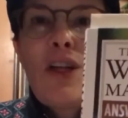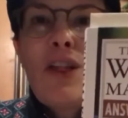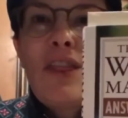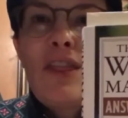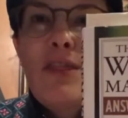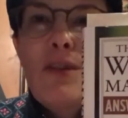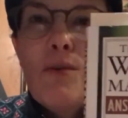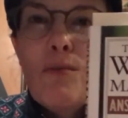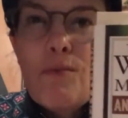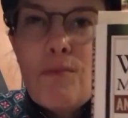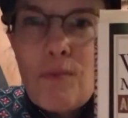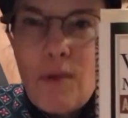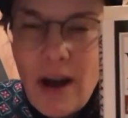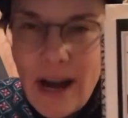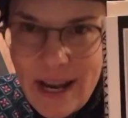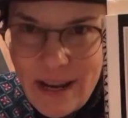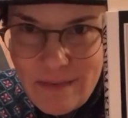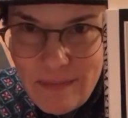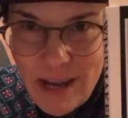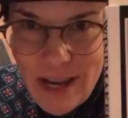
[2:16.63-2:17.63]
The
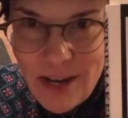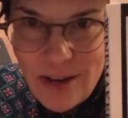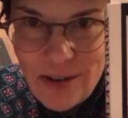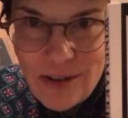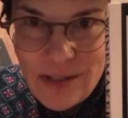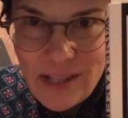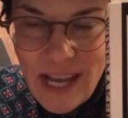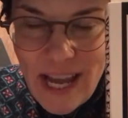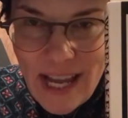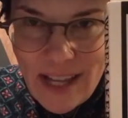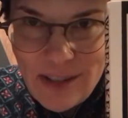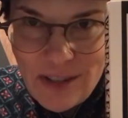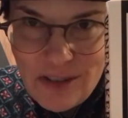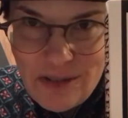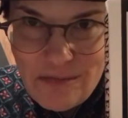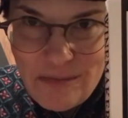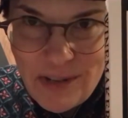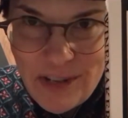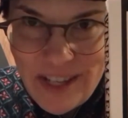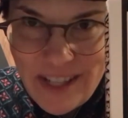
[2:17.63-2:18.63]
Winemaker's
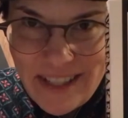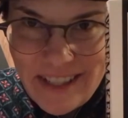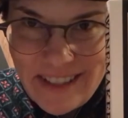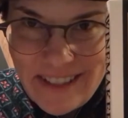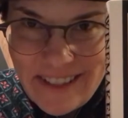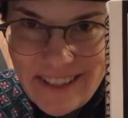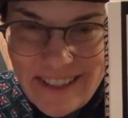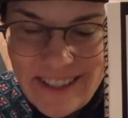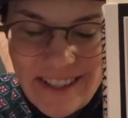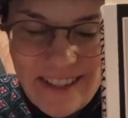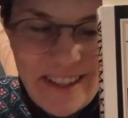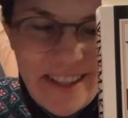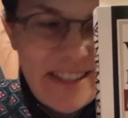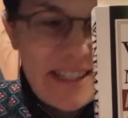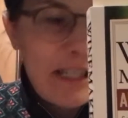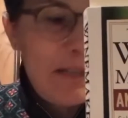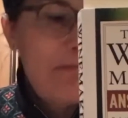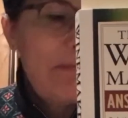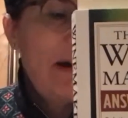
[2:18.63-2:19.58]
Answer Book. So this is